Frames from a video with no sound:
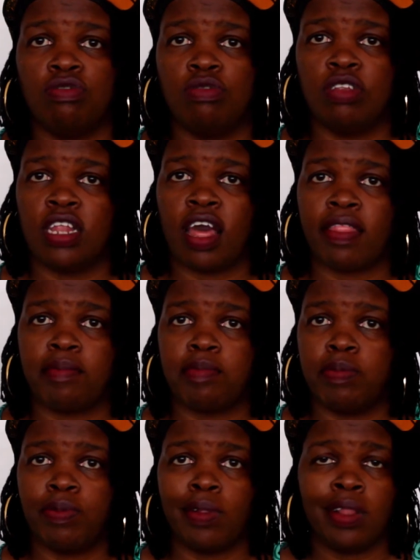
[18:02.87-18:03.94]
you don't need other
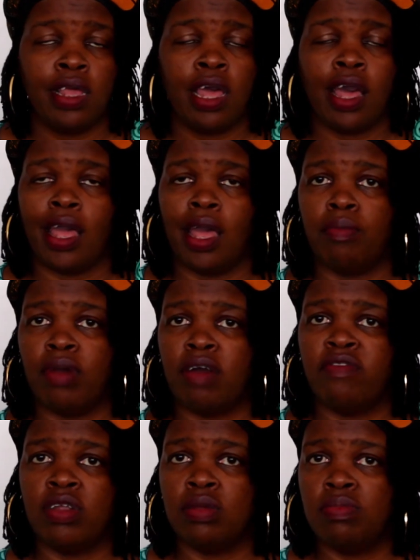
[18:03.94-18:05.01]
people. I'm
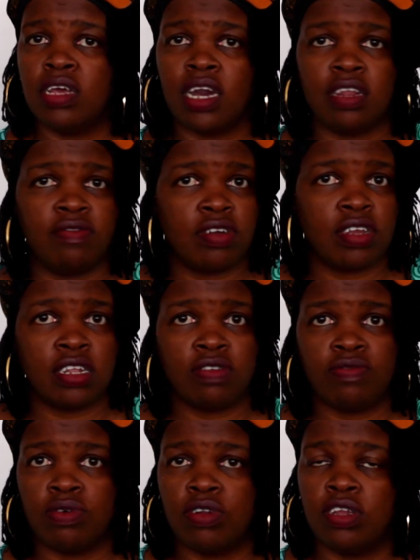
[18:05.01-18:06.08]
a very big advocate
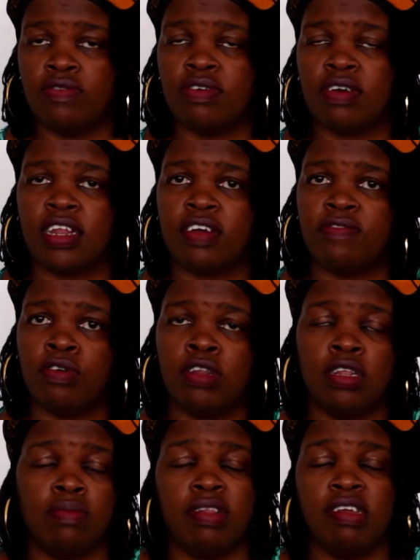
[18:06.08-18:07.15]
for, if you can
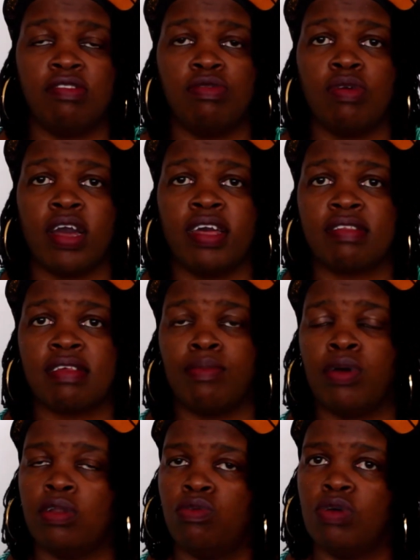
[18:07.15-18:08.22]
afford it, please do hire
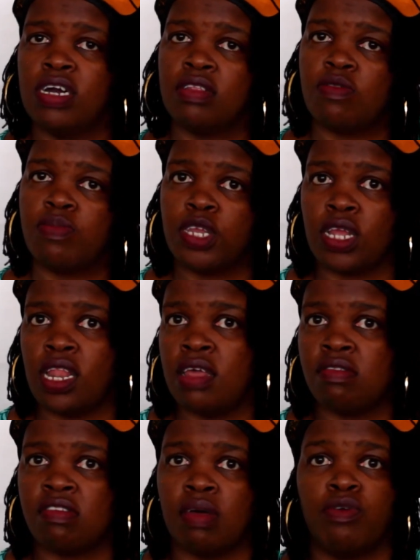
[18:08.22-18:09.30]
someone who can
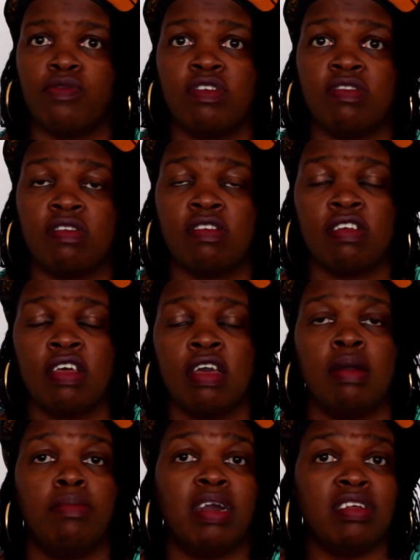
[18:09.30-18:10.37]
specialize in some of these things.
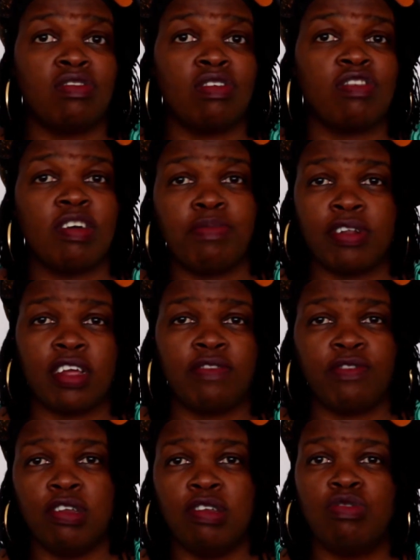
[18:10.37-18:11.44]
But it's also important
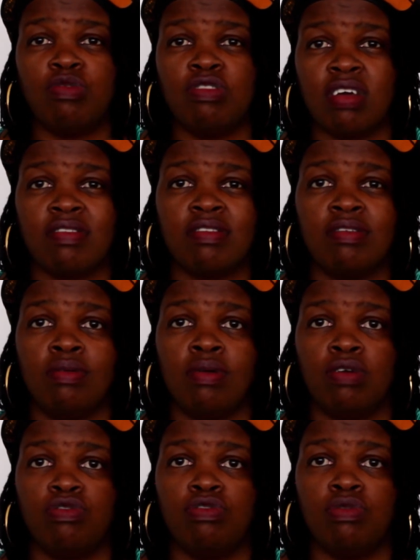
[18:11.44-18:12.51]
for you to just know
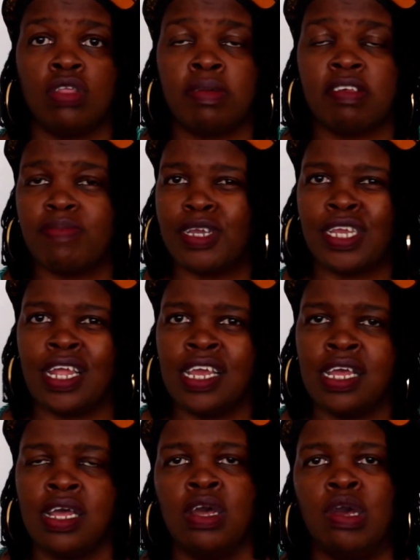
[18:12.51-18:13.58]
how to do them,
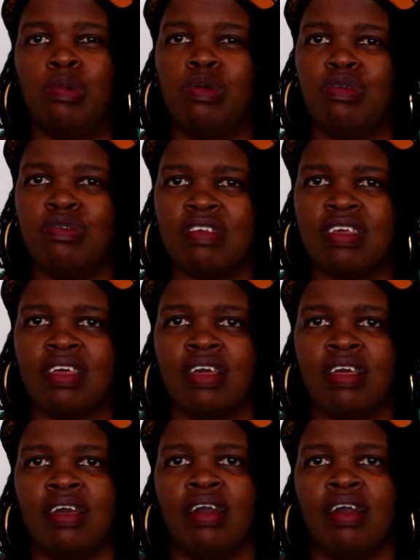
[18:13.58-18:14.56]
especially when using